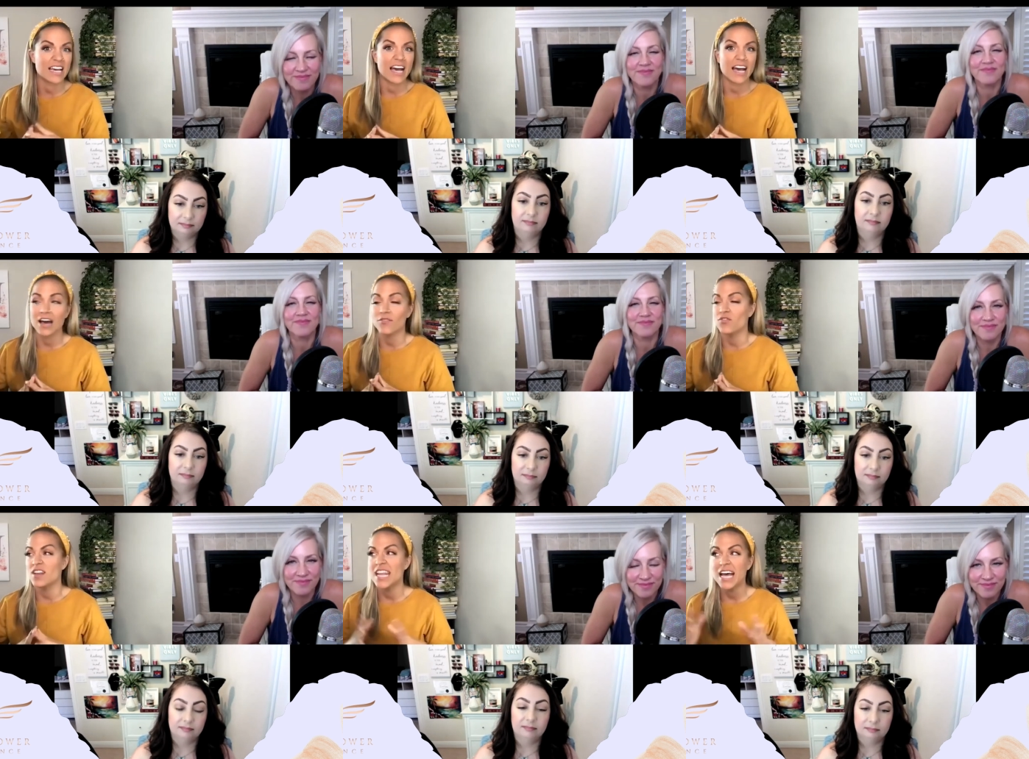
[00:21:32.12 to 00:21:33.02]
Speaker 1: that have
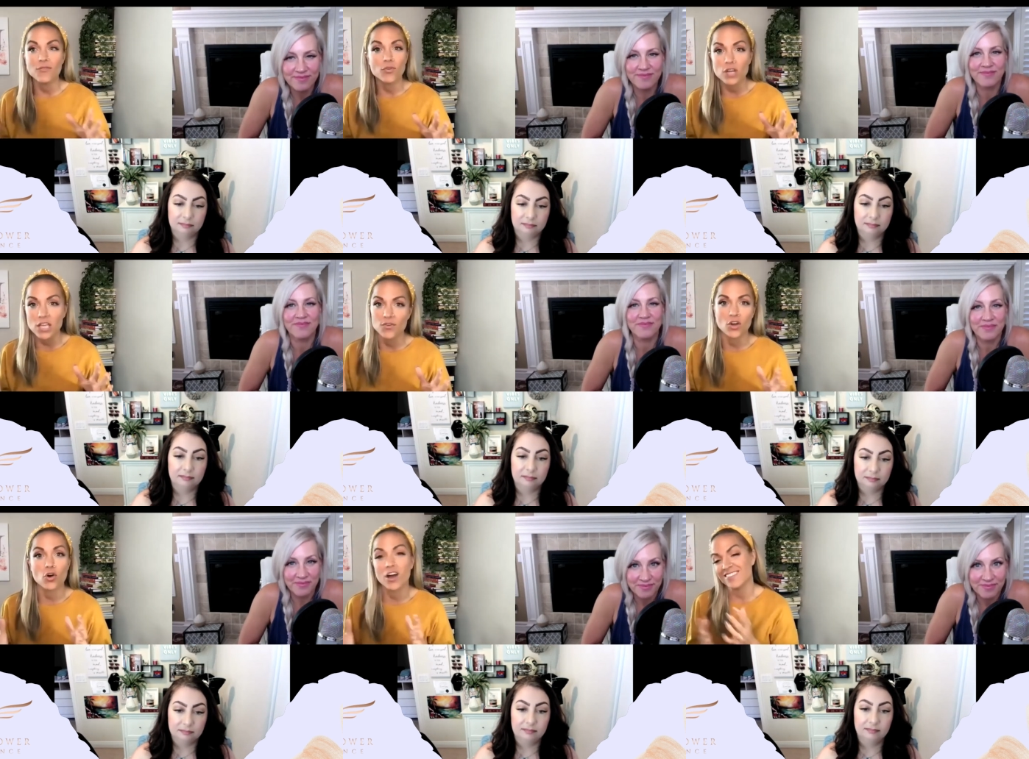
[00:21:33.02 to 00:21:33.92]
never even
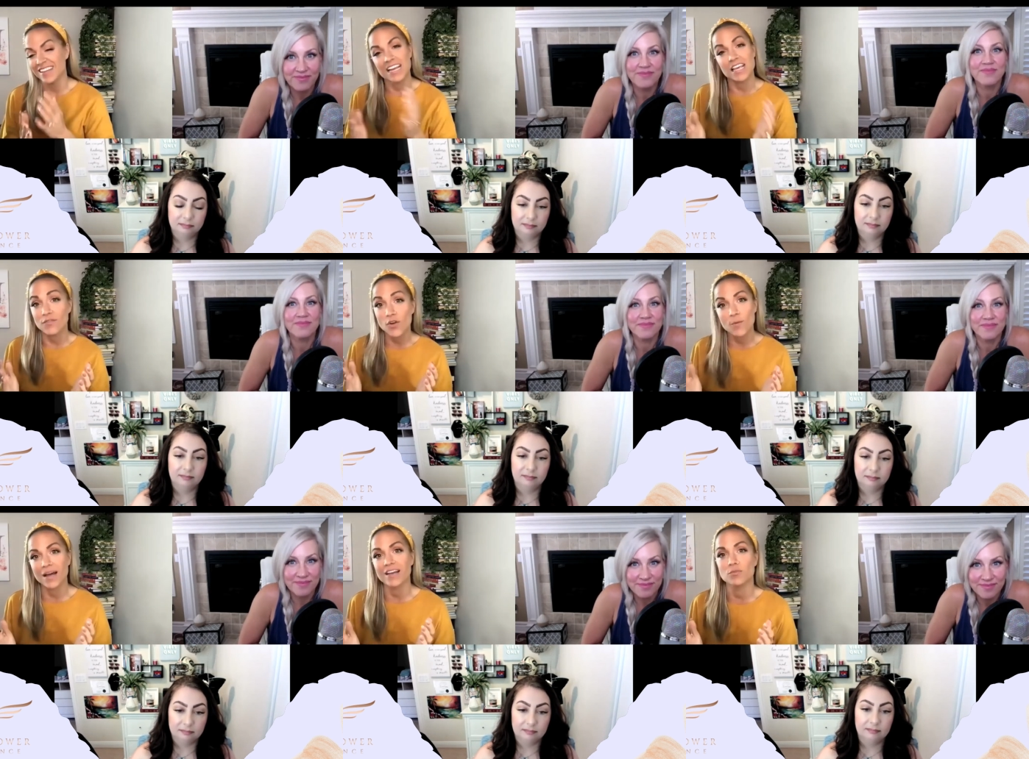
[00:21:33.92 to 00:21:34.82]
crossed any of our
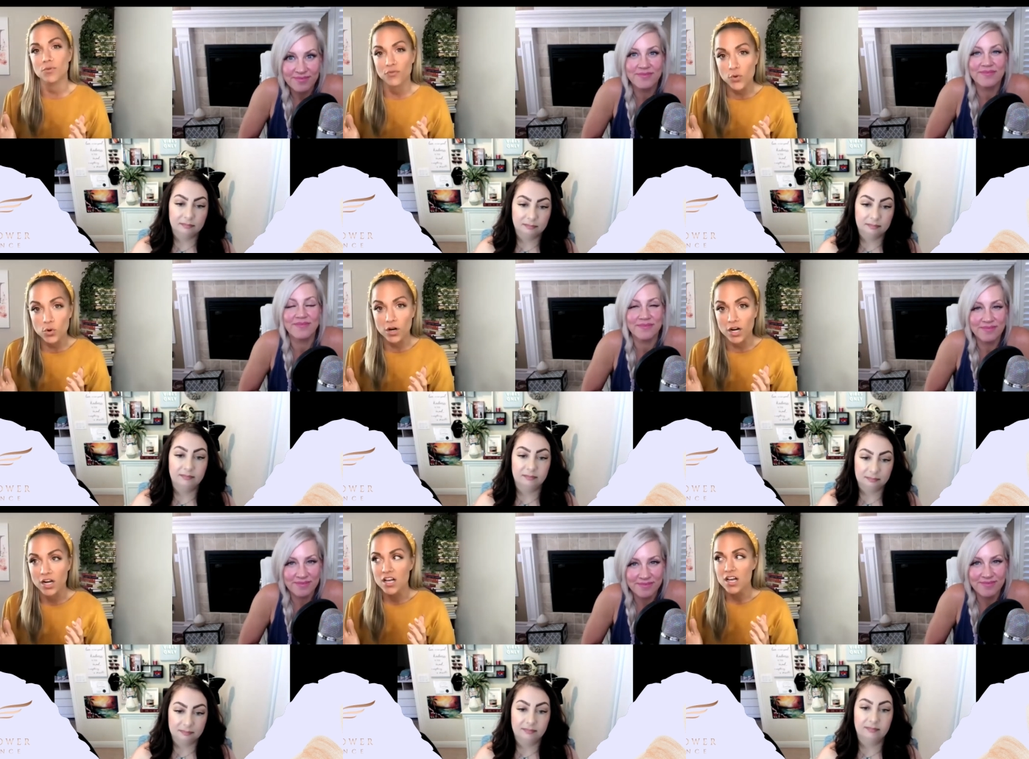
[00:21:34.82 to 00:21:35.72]
minds
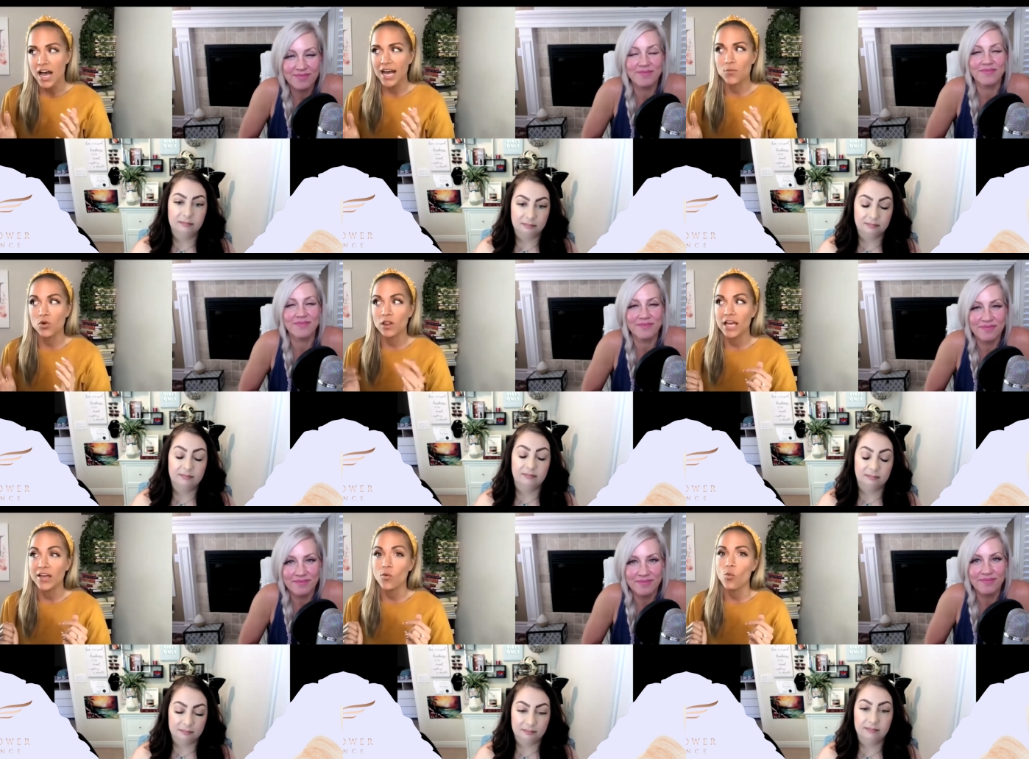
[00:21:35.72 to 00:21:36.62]
before. And we're
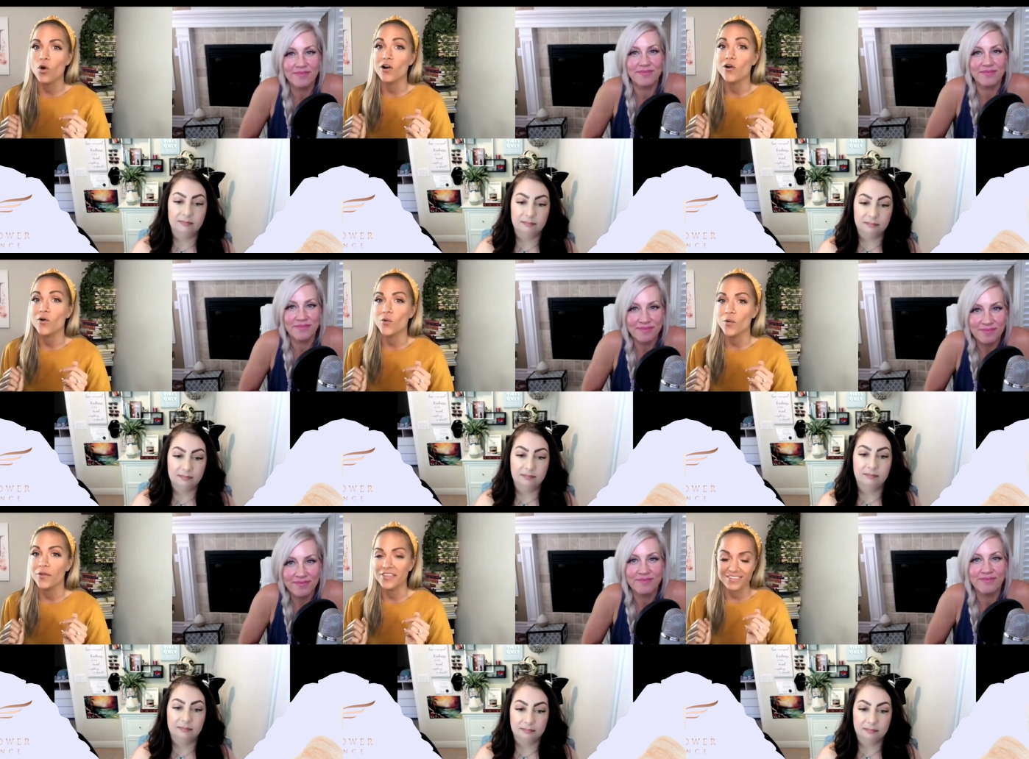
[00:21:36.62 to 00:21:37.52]
like, whoa,
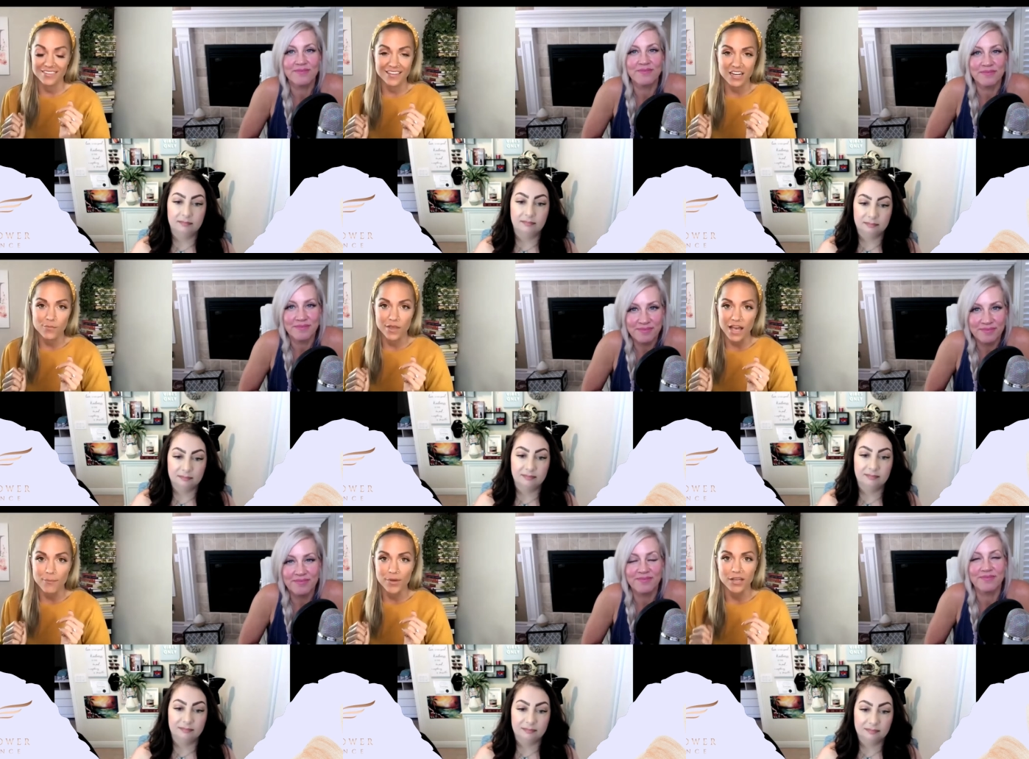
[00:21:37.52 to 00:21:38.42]
this is going to be
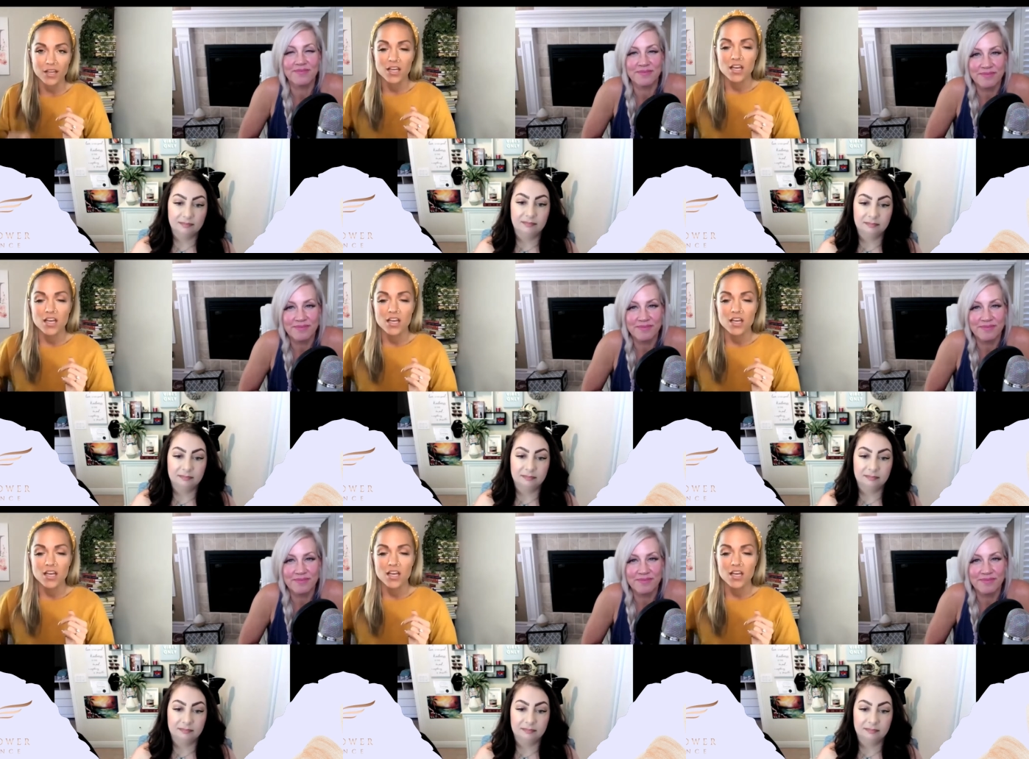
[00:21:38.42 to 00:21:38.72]
epic.